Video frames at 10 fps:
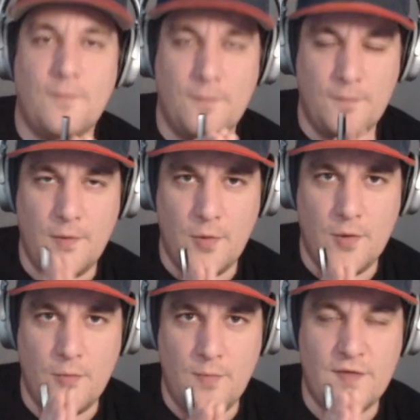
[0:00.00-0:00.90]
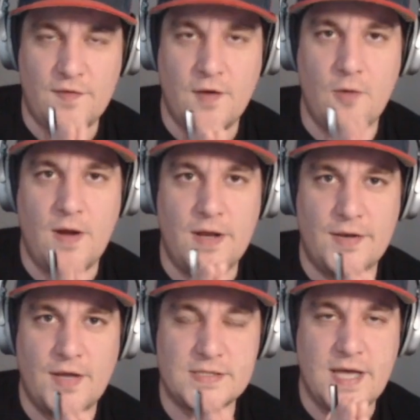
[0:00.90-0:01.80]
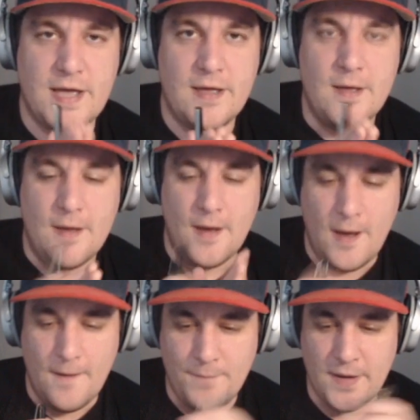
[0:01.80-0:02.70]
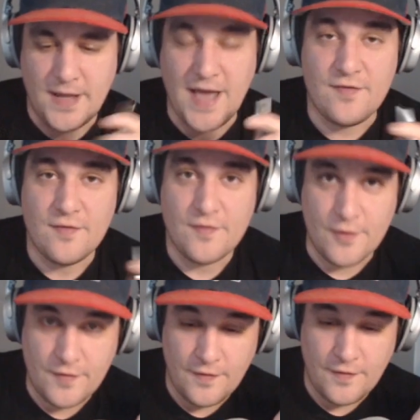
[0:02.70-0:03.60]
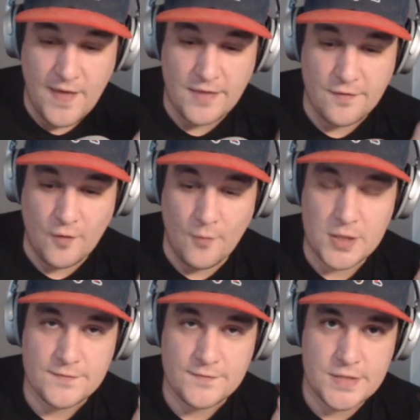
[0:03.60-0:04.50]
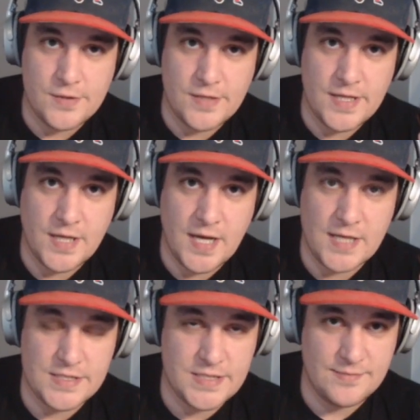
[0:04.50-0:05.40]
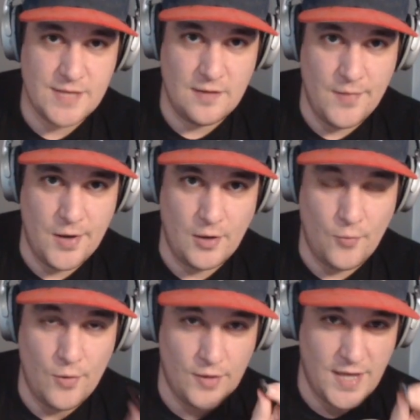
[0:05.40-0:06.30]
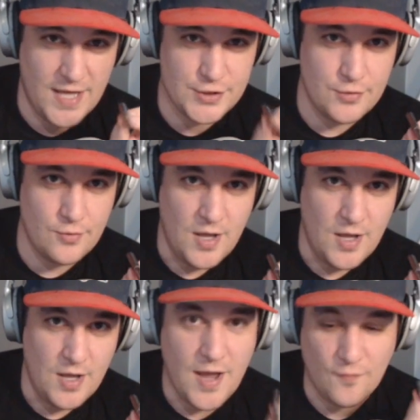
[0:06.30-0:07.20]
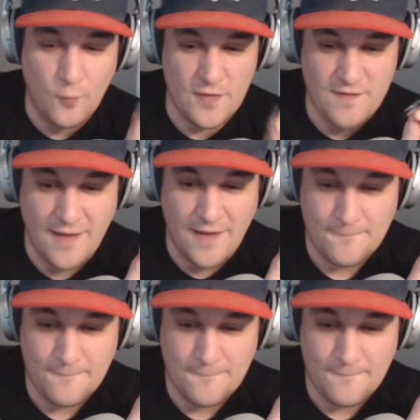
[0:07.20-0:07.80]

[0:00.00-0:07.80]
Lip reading: we miss you already, Dante. But guys, seriously, thank you so much for tuning in to Deep Down the Middle. We will catch you next Wednesday.